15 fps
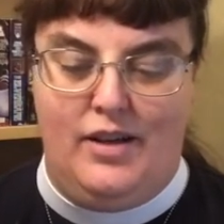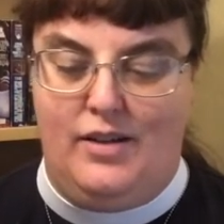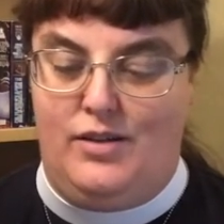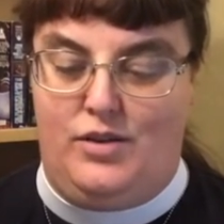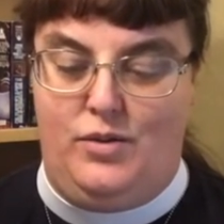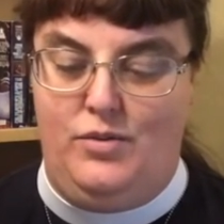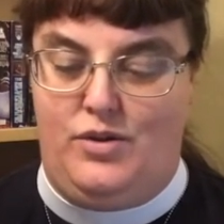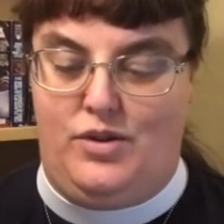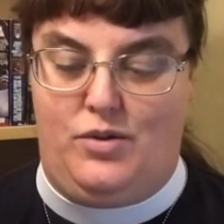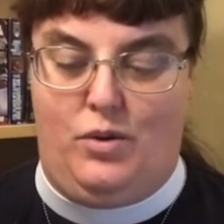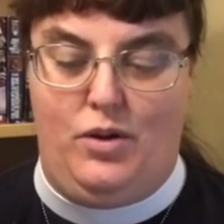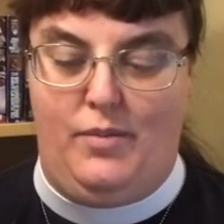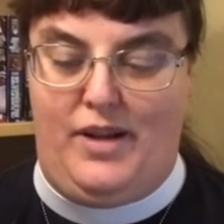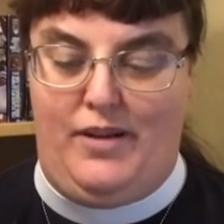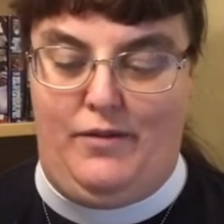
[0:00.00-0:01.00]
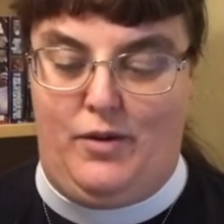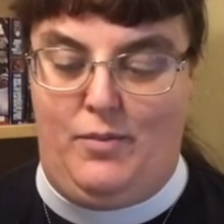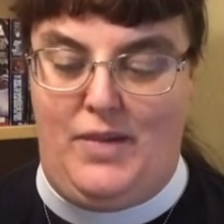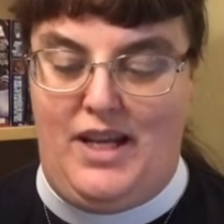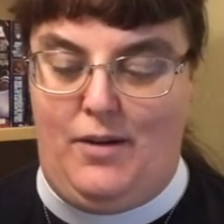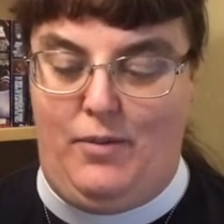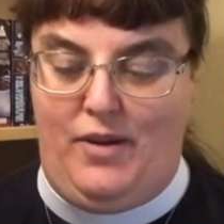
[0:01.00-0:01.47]
"Too stormy for
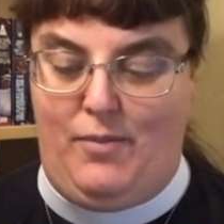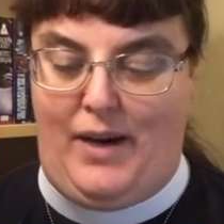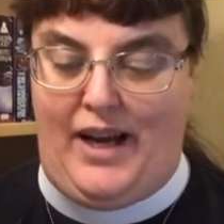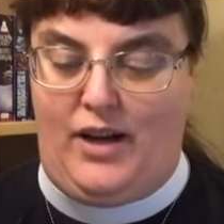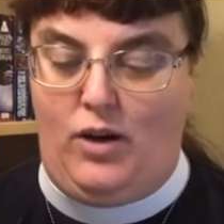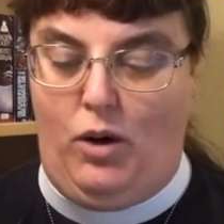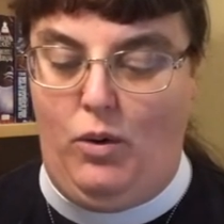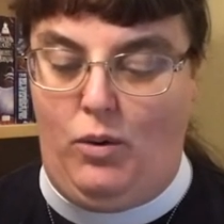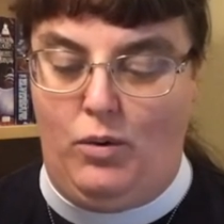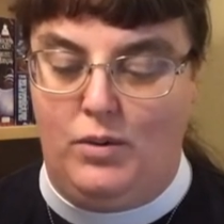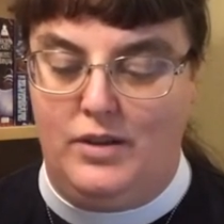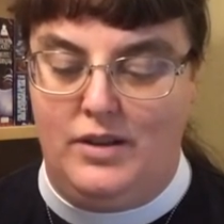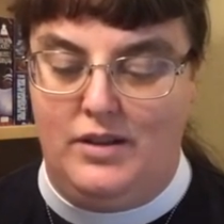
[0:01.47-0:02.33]
me with my cold."